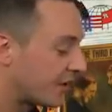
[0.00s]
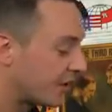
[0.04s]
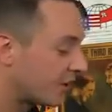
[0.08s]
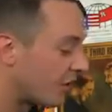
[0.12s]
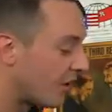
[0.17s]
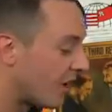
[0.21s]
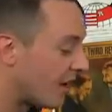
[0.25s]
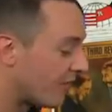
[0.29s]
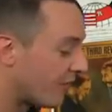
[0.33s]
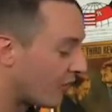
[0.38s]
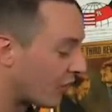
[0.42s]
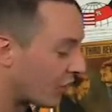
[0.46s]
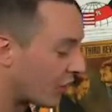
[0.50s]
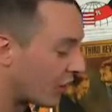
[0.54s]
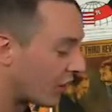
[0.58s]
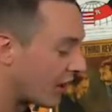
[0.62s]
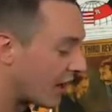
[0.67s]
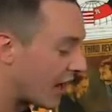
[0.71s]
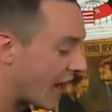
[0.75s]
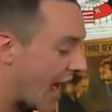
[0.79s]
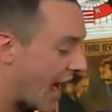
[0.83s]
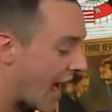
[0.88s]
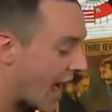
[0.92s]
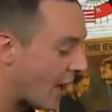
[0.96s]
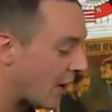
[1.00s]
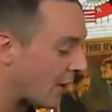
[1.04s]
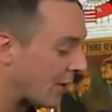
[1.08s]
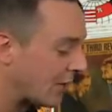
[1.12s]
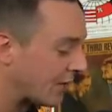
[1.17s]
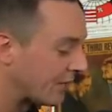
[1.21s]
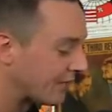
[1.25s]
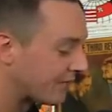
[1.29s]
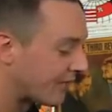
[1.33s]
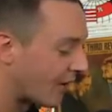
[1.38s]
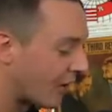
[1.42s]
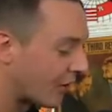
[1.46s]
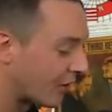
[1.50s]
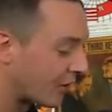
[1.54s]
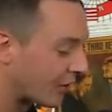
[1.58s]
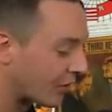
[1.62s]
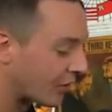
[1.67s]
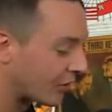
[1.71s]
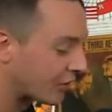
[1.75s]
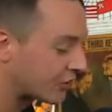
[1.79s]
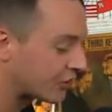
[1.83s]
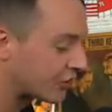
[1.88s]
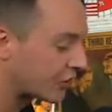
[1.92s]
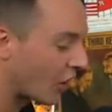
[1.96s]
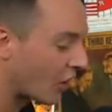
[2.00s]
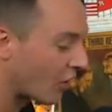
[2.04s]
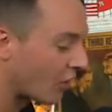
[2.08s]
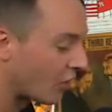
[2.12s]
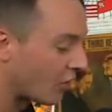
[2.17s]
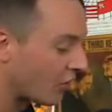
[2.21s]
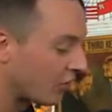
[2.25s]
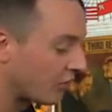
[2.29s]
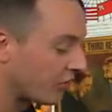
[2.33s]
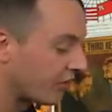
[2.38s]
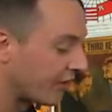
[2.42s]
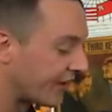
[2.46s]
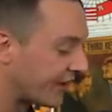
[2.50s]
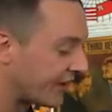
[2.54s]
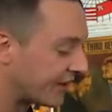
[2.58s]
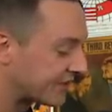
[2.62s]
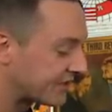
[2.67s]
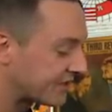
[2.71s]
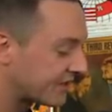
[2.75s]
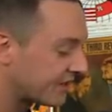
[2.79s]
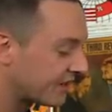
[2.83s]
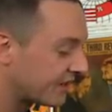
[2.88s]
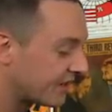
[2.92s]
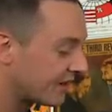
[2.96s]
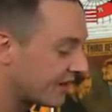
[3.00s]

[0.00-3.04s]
Glover, Howell, Varner, Charles, List,